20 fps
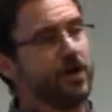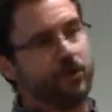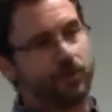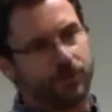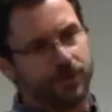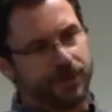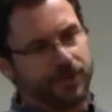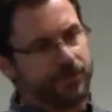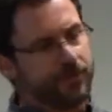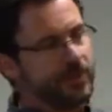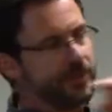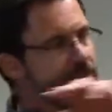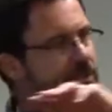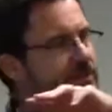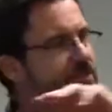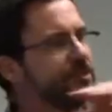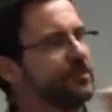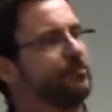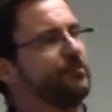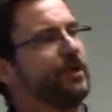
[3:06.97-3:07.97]
What do you
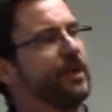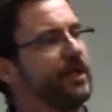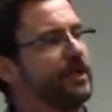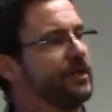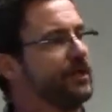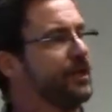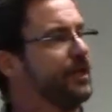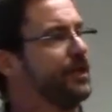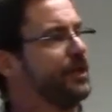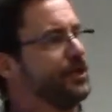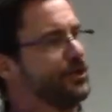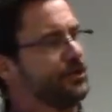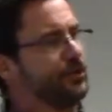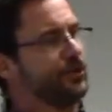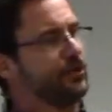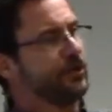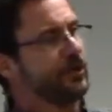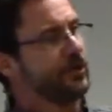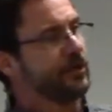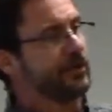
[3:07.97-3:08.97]
anticipate
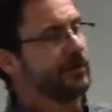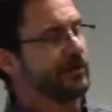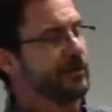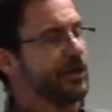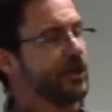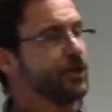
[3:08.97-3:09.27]
your